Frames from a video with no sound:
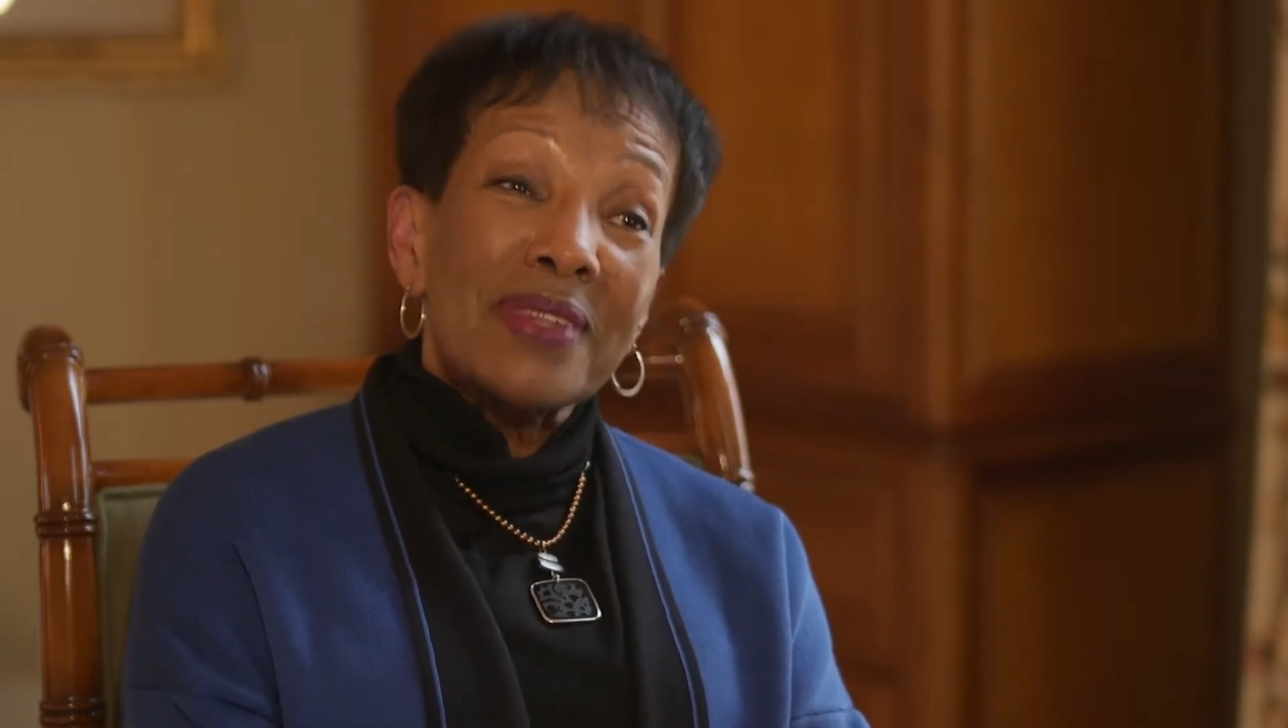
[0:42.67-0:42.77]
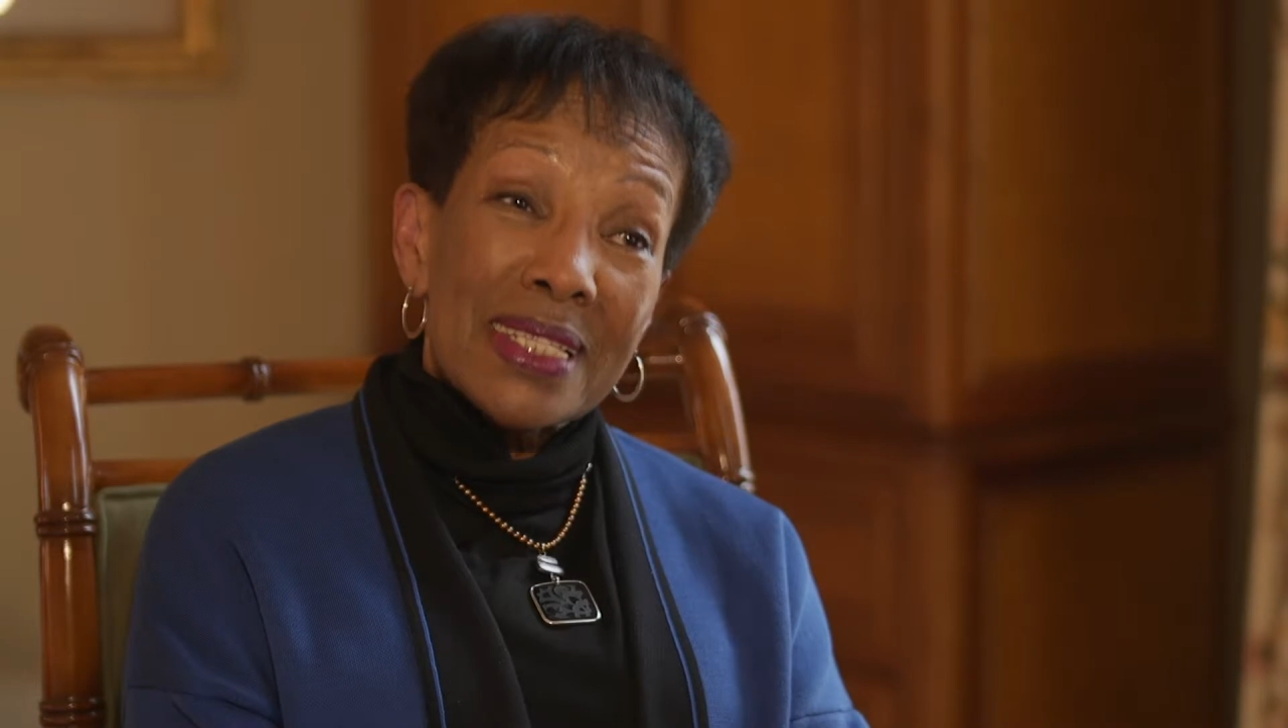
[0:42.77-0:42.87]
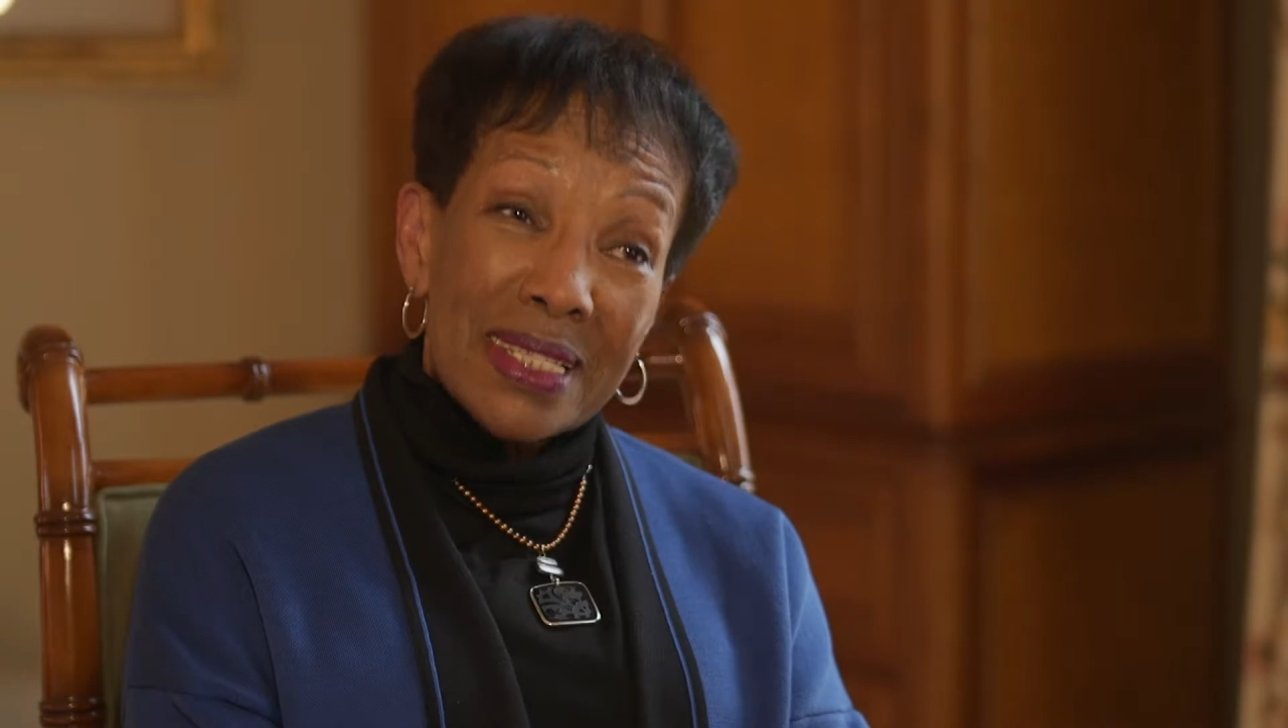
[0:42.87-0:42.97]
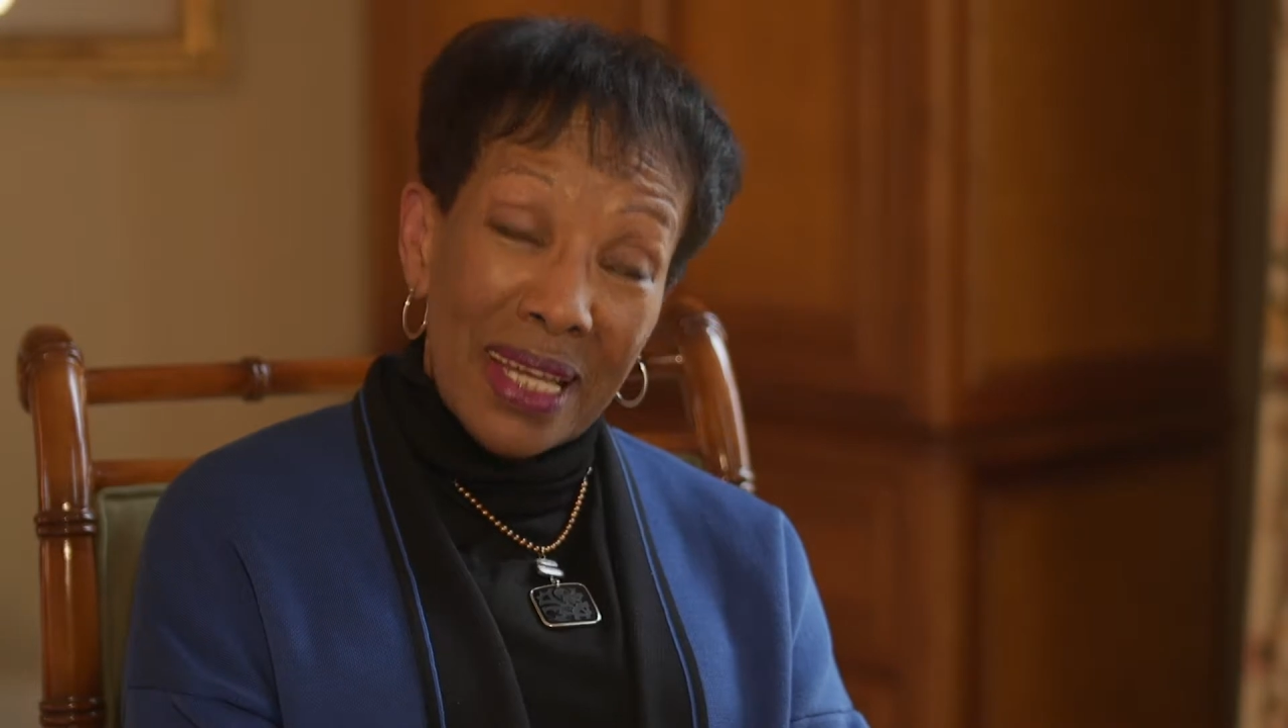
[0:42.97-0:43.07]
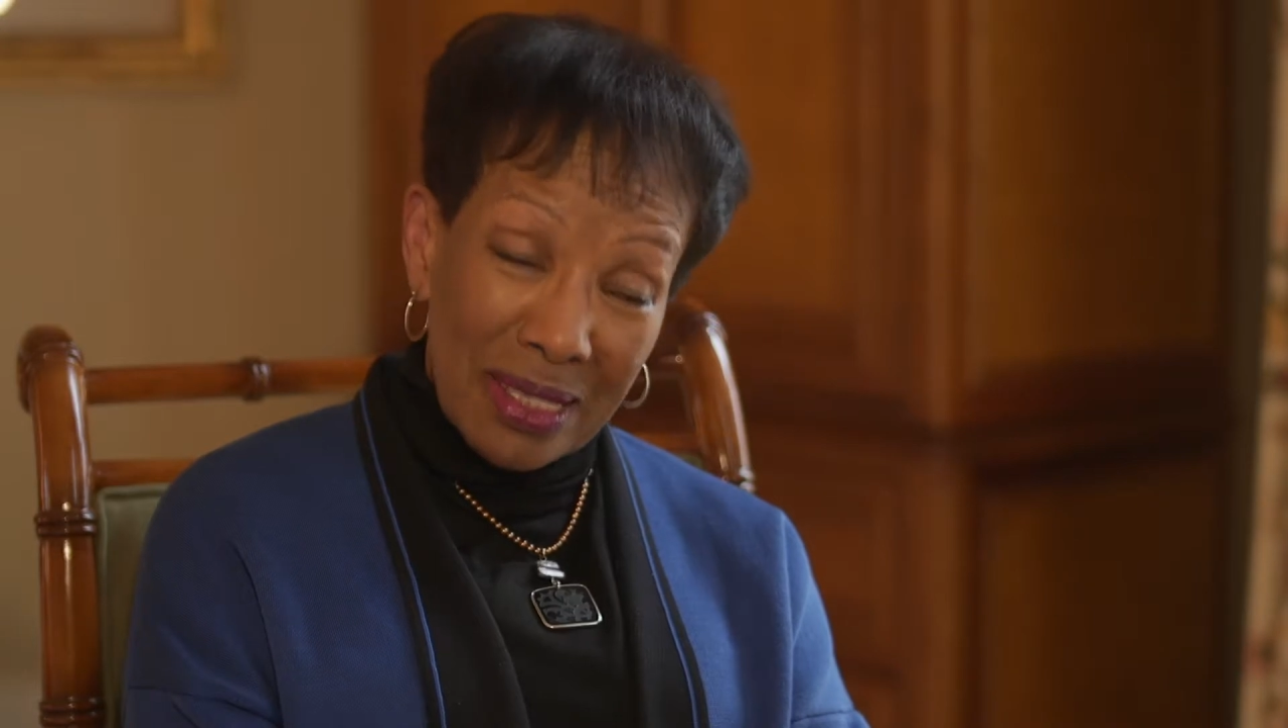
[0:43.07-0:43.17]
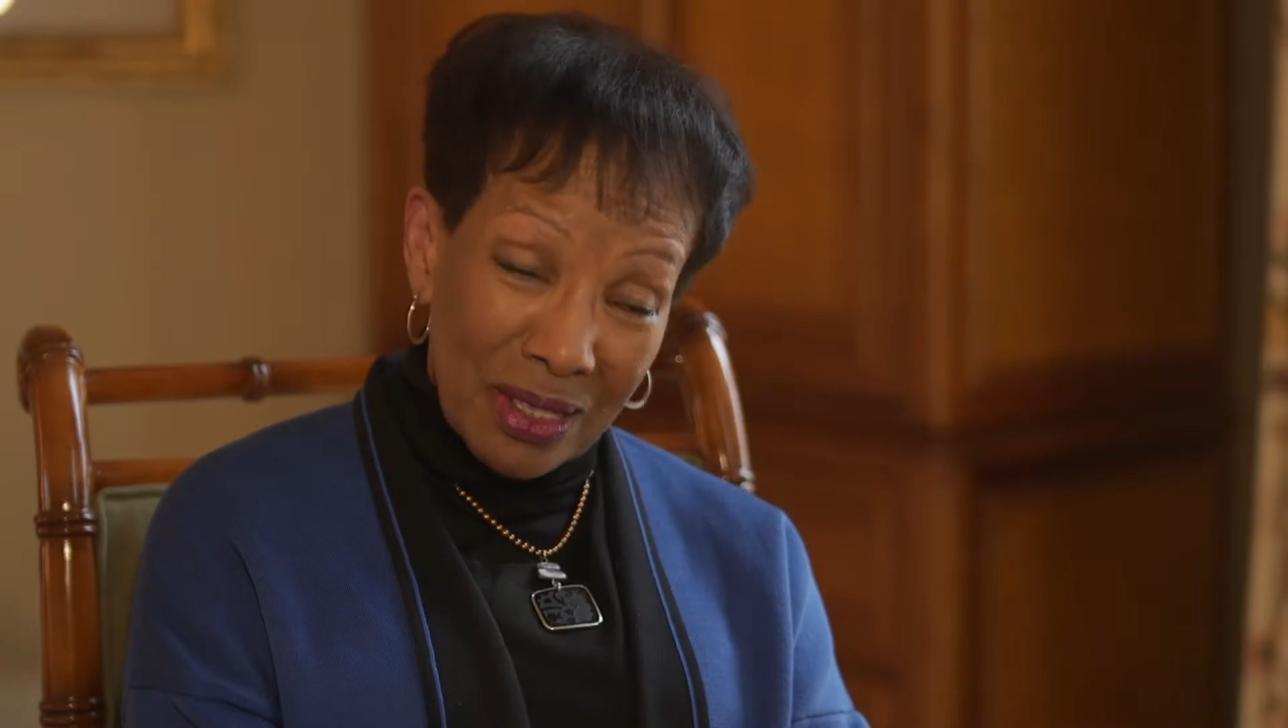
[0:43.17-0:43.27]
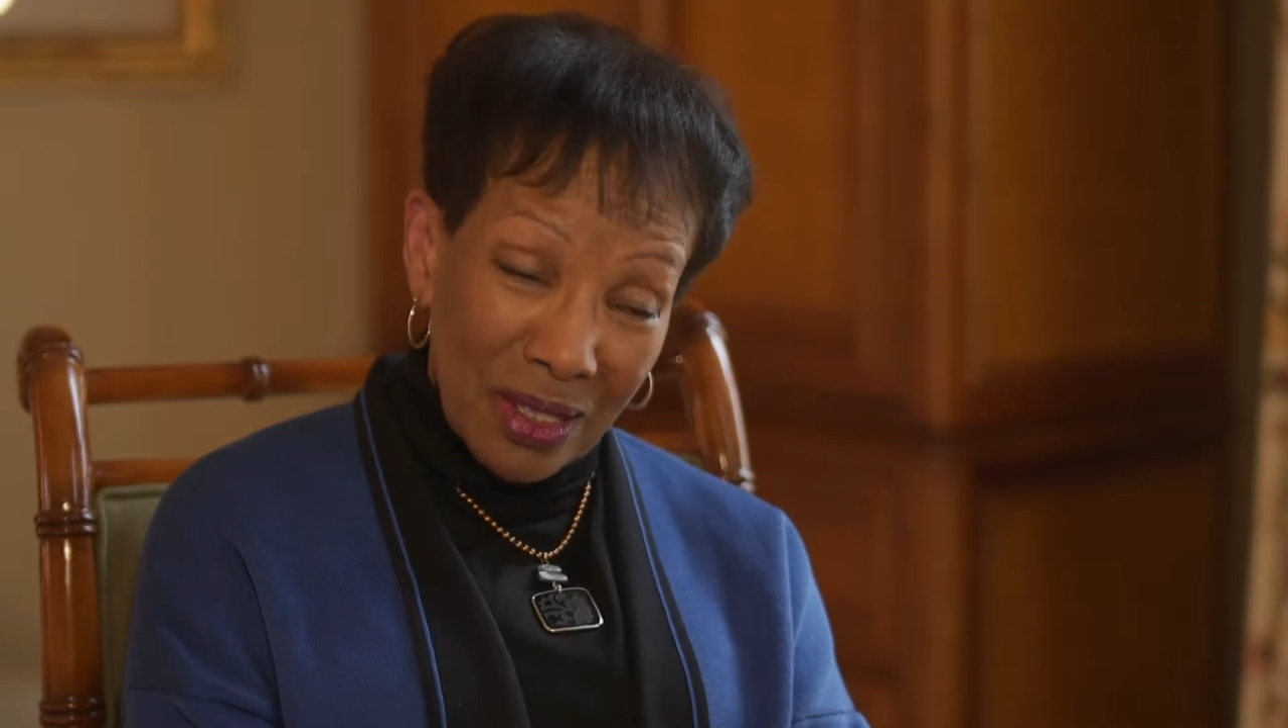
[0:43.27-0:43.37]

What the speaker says: in Santa